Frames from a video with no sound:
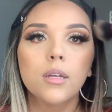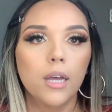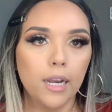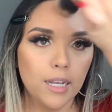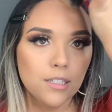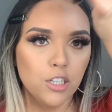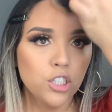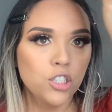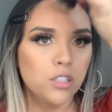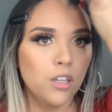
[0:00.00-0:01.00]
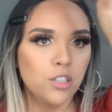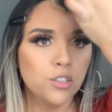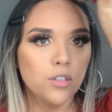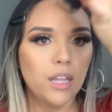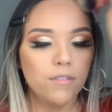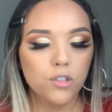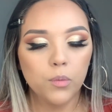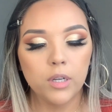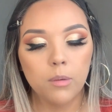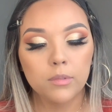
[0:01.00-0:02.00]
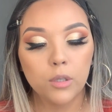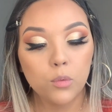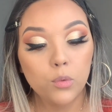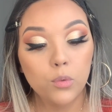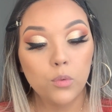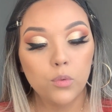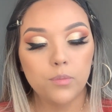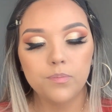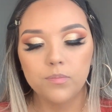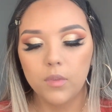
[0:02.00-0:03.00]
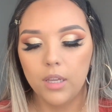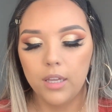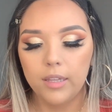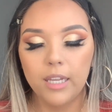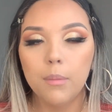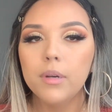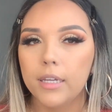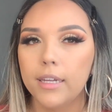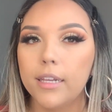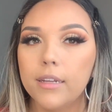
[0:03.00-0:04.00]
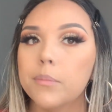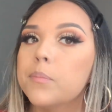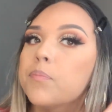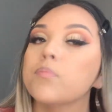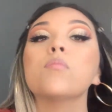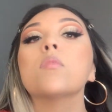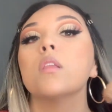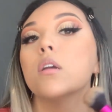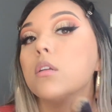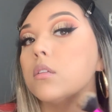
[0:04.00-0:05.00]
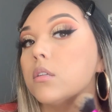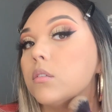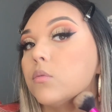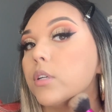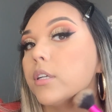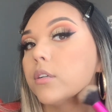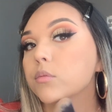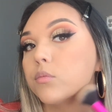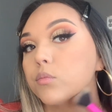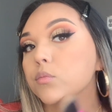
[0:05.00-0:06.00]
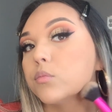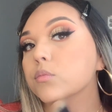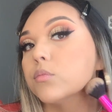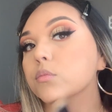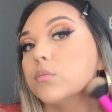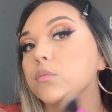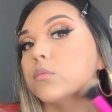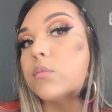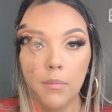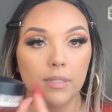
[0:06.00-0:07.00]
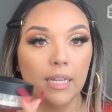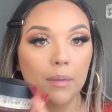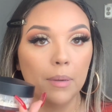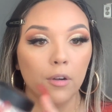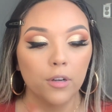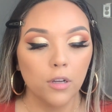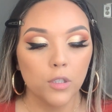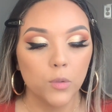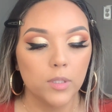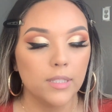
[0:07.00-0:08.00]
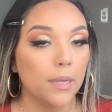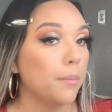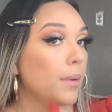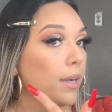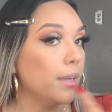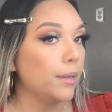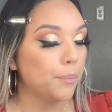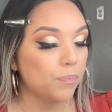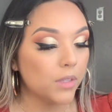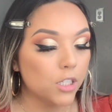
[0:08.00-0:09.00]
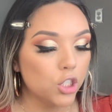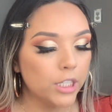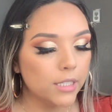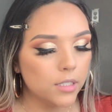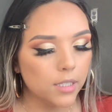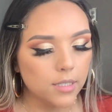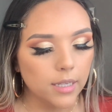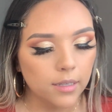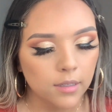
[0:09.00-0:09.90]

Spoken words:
And I saw she just launched her lavender one. I'm like, ooh, I think I'm gonna get it. And then right here. Yeah, I'm setting powder now to set my cheeks, you could say.